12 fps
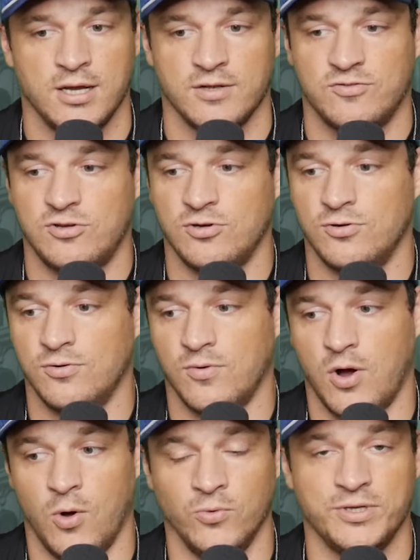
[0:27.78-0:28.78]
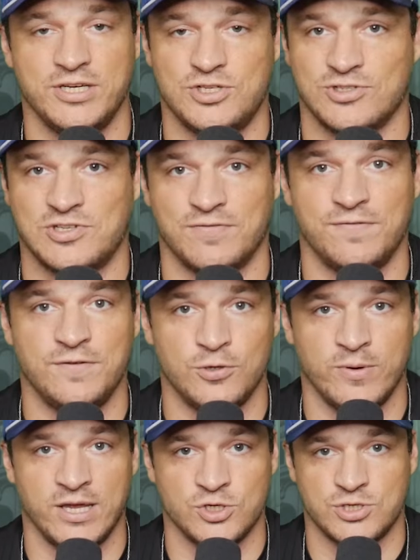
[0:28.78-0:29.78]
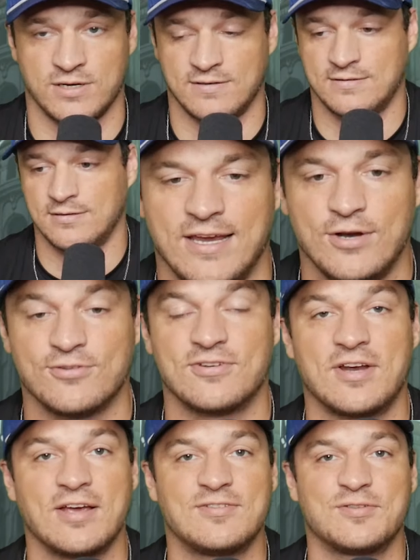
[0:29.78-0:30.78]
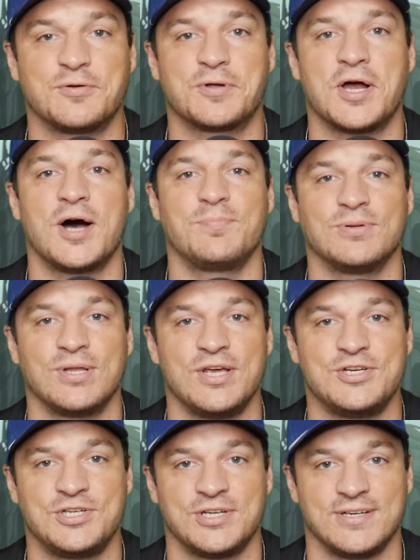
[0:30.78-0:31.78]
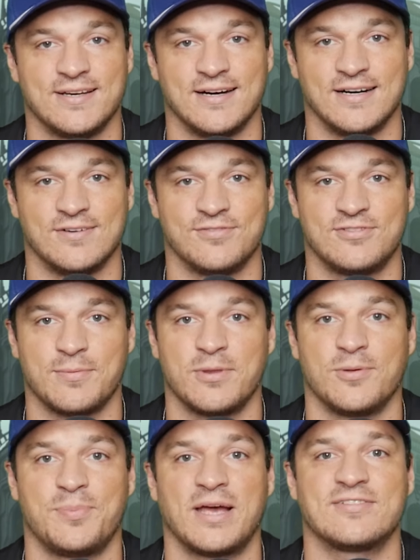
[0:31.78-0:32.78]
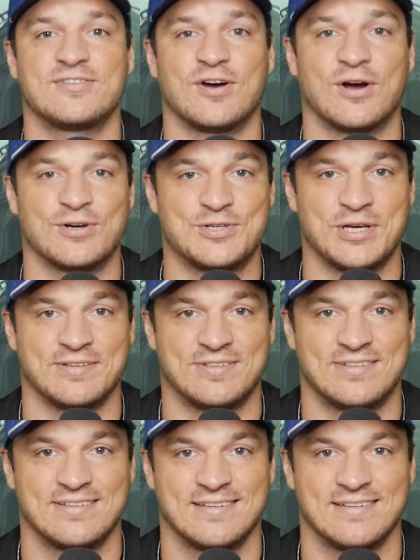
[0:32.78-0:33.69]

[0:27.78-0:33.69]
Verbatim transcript: to only just a few inches. Here's a nice little compilation of some of the best arches.